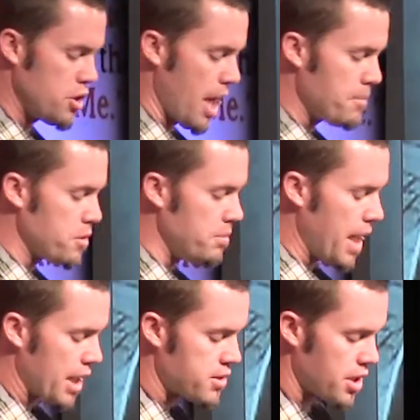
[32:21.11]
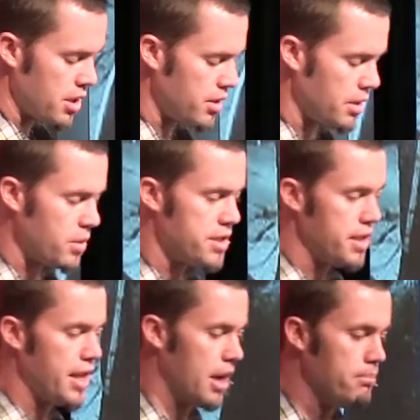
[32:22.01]
James would be executed, and we
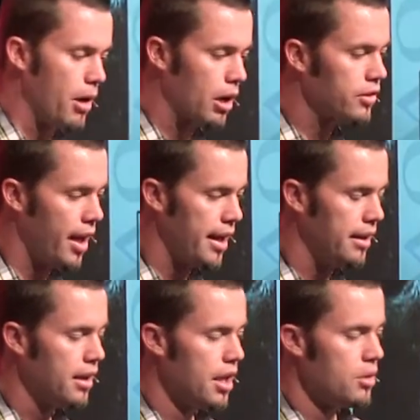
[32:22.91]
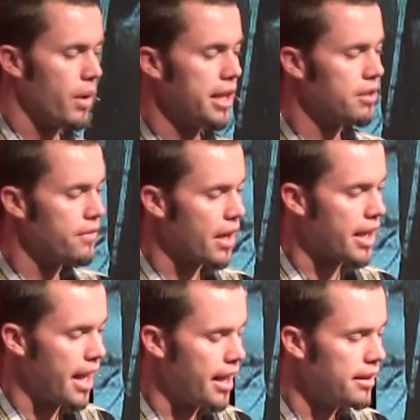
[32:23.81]
see that in Mark 10, right at the
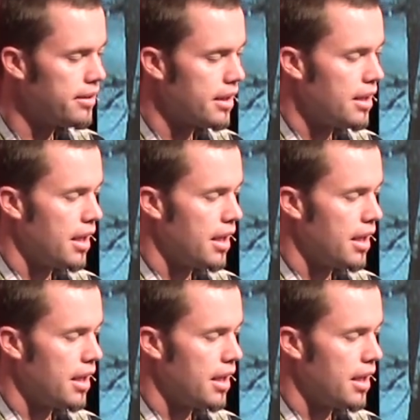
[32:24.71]
very end.